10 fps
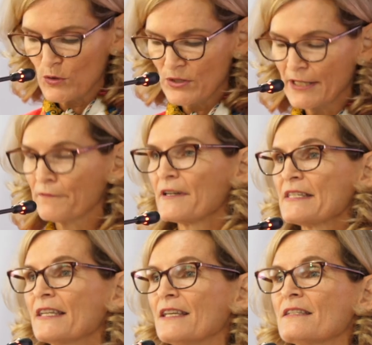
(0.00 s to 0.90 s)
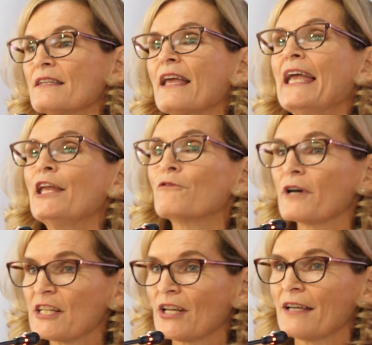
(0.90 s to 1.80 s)
differences
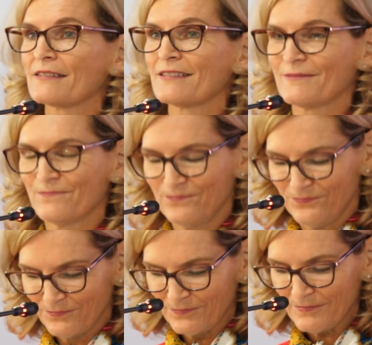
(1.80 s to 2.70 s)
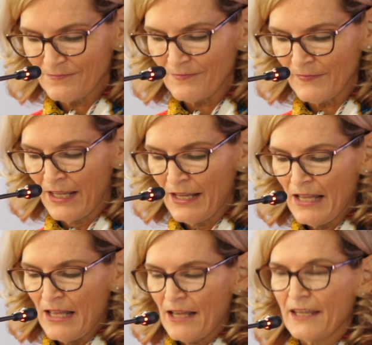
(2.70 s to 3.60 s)
enrich us.
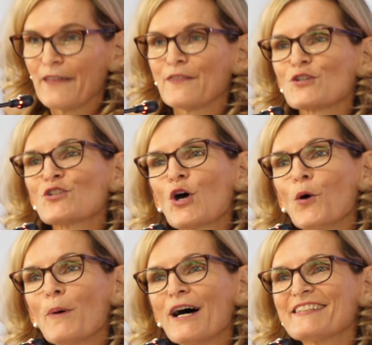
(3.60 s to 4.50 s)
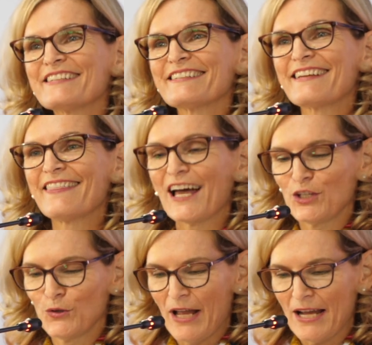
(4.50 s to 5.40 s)
Yet there's so much that
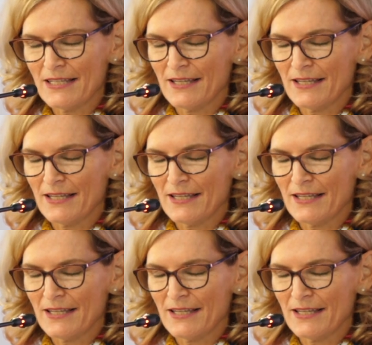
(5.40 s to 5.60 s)
unites